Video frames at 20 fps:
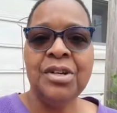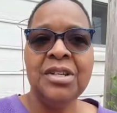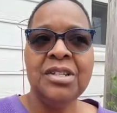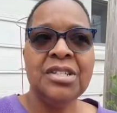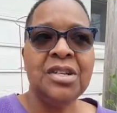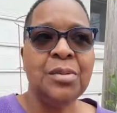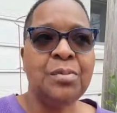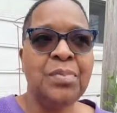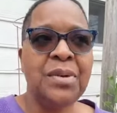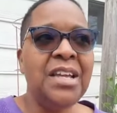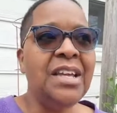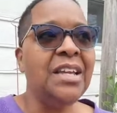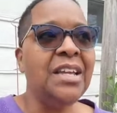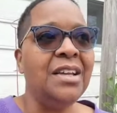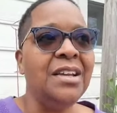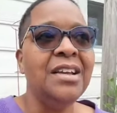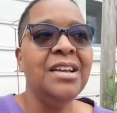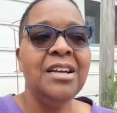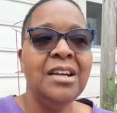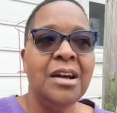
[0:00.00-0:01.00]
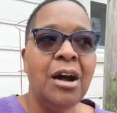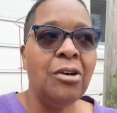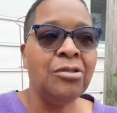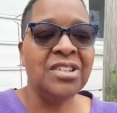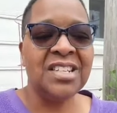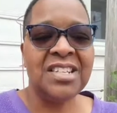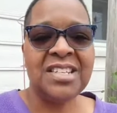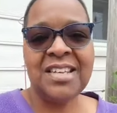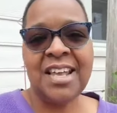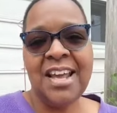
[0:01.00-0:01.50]
to be on the
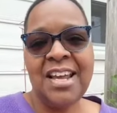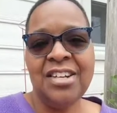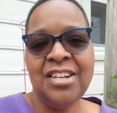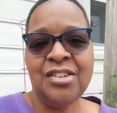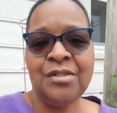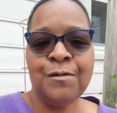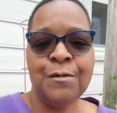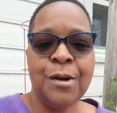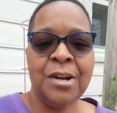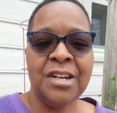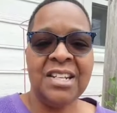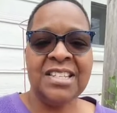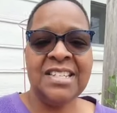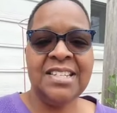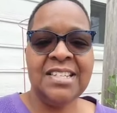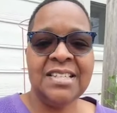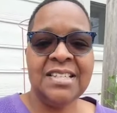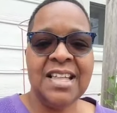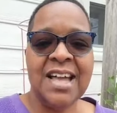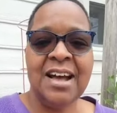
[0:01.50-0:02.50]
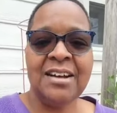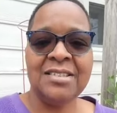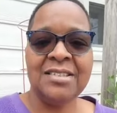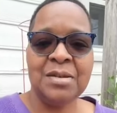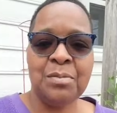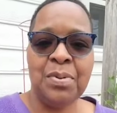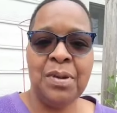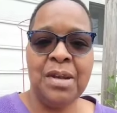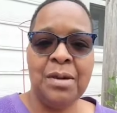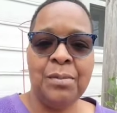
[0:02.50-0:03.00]
stage in front of 10,000
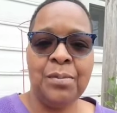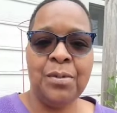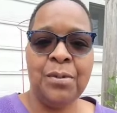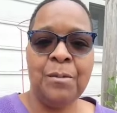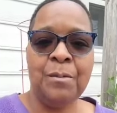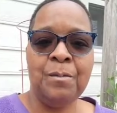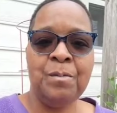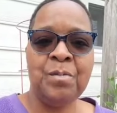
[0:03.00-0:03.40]
people.